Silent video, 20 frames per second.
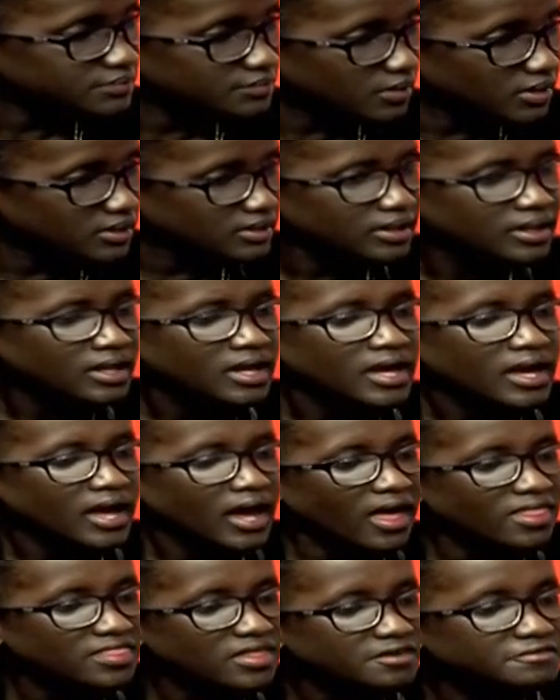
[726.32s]
right?
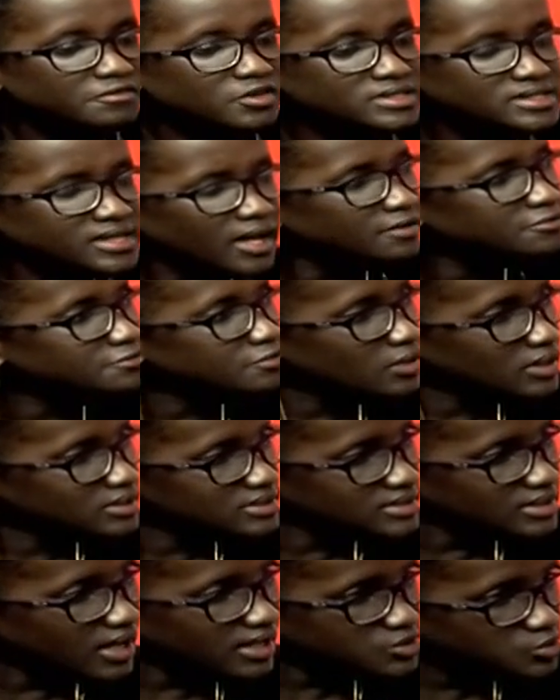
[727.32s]
And therefore, it's hard for
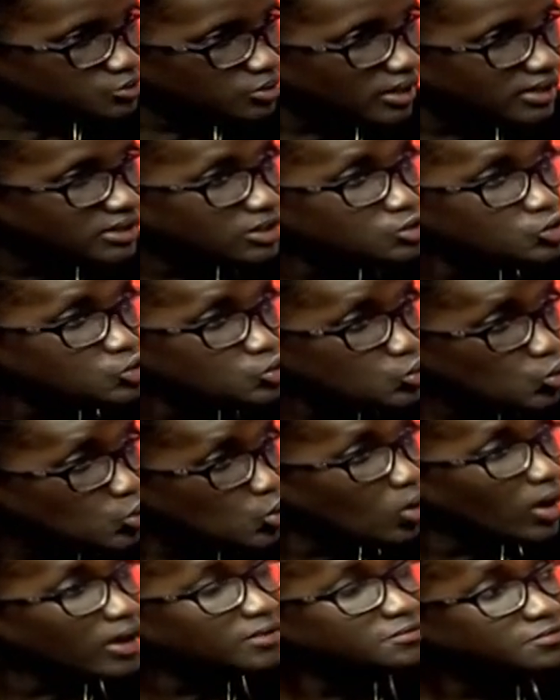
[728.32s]
us as Ugandans to
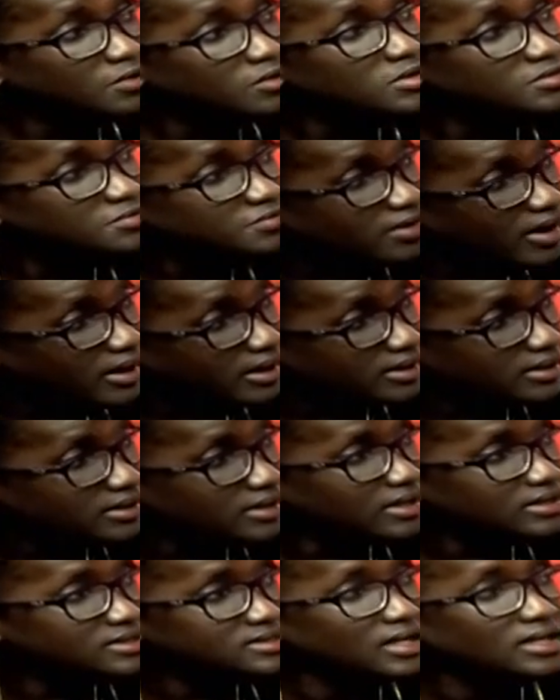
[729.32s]
go and verify
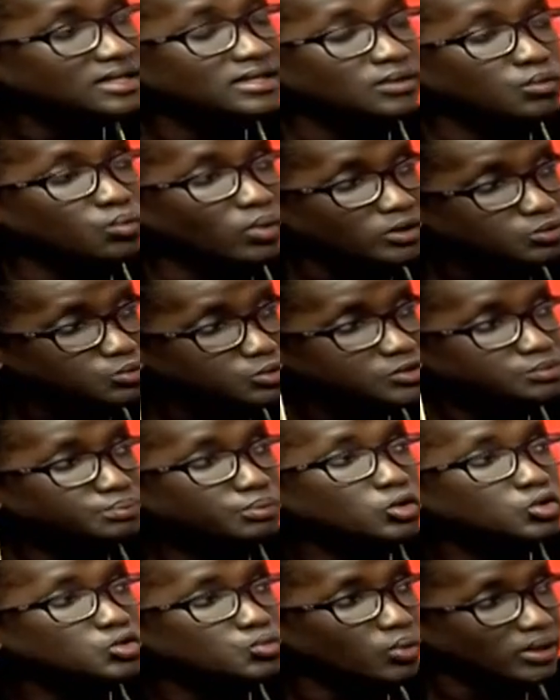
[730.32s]
exactly what was
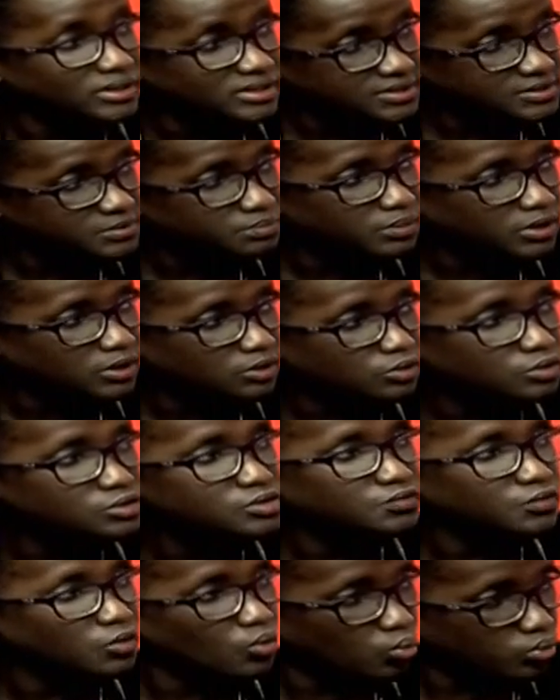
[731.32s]
bought, what it's being used
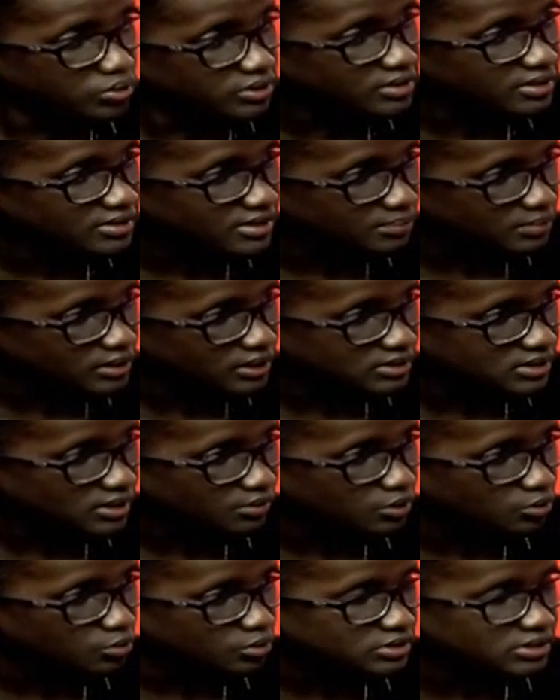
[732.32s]
for within the
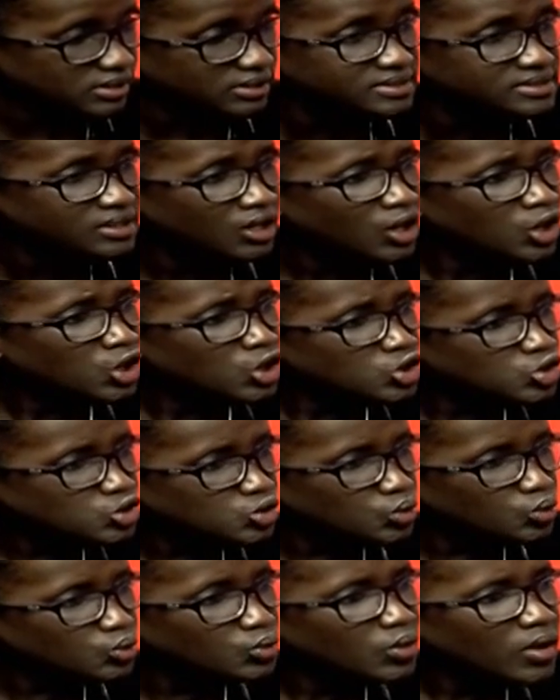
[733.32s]
military context.
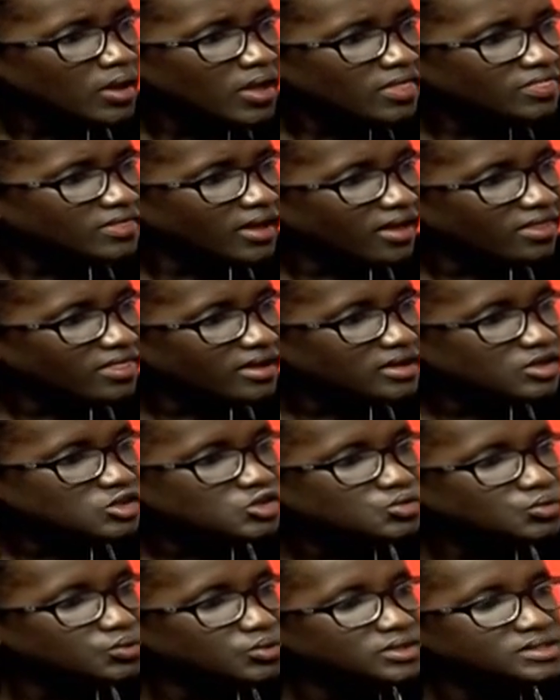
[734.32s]
Two, the other
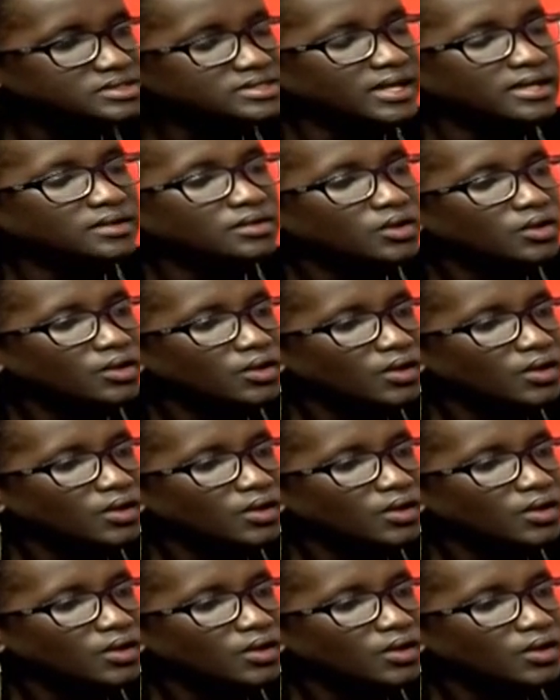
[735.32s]
issue is that